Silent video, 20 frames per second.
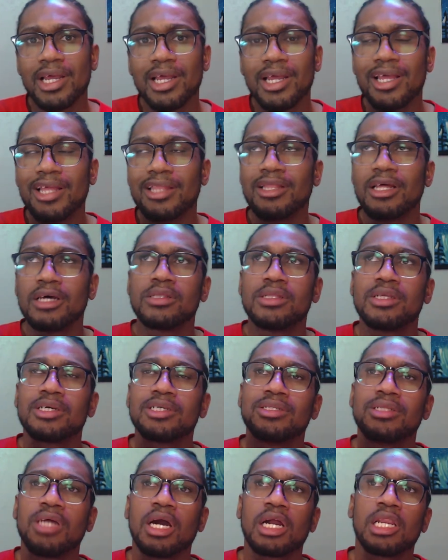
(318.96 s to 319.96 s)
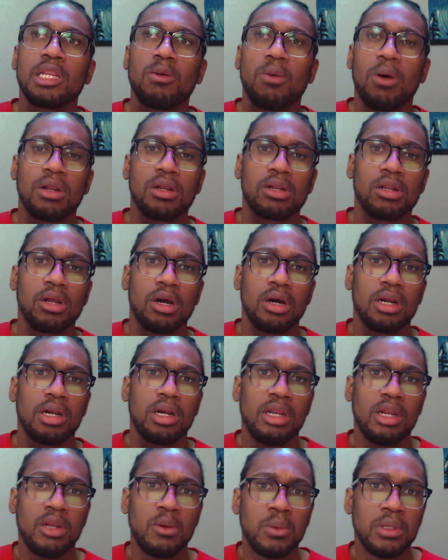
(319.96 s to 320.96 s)
And that's exactly what God
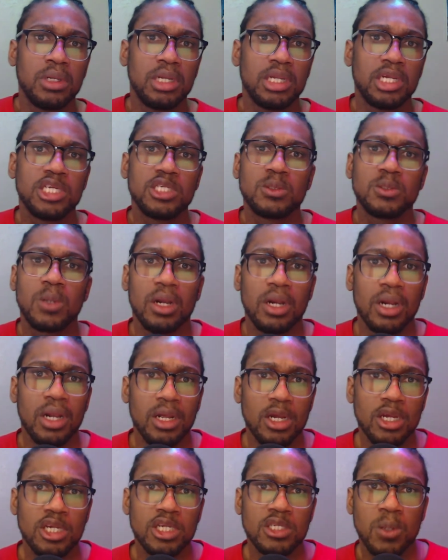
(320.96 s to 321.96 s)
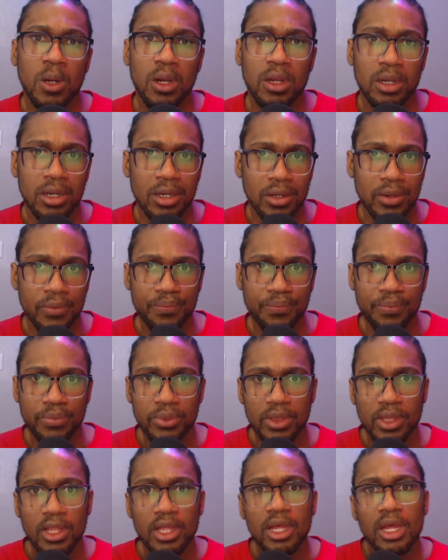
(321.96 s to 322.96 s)
did with Israel Israel.
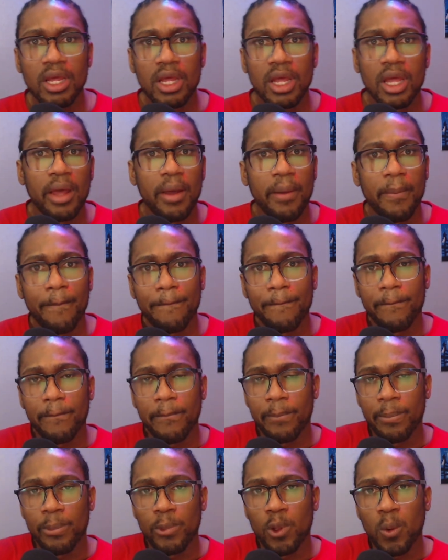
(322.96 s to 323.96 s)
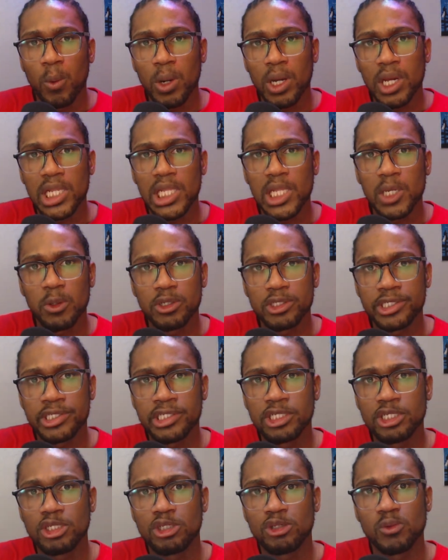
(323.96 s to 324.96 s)
The way they were
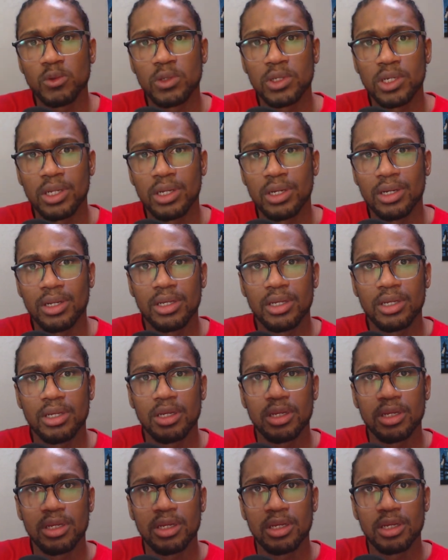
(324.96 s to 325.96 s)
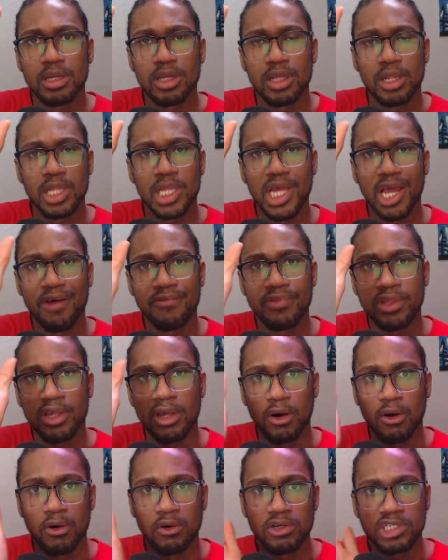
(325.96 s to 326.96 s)
situated, they have the
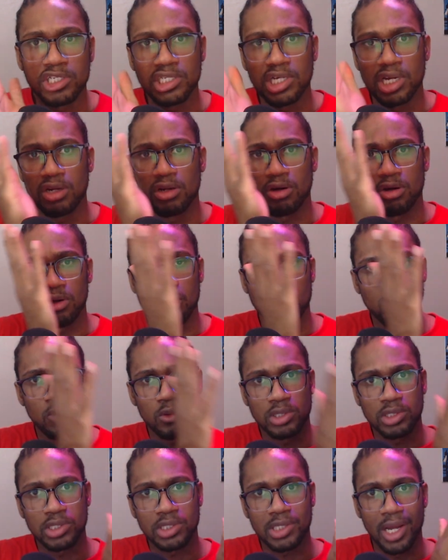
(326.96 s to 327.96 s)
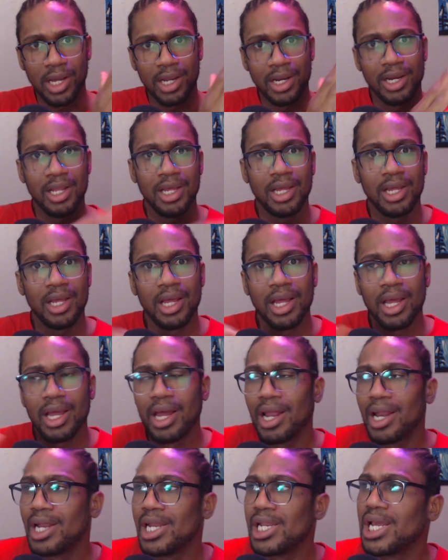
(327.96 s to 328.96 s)
ocean on one side,
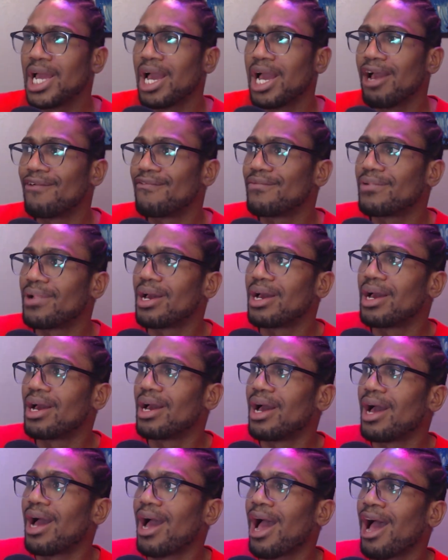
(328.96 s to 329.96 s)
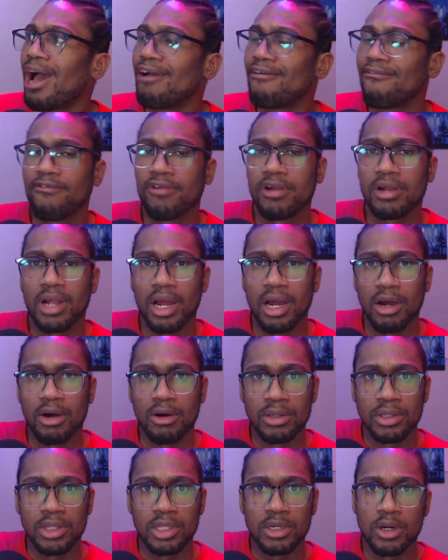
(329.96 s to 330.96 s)
they have Africa
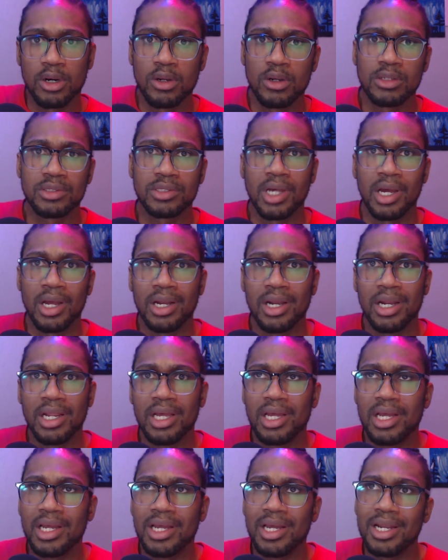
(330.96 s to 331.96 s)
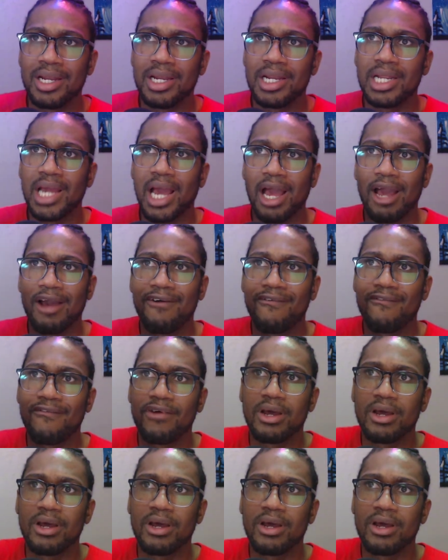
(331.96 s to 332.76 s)
on the other side, they have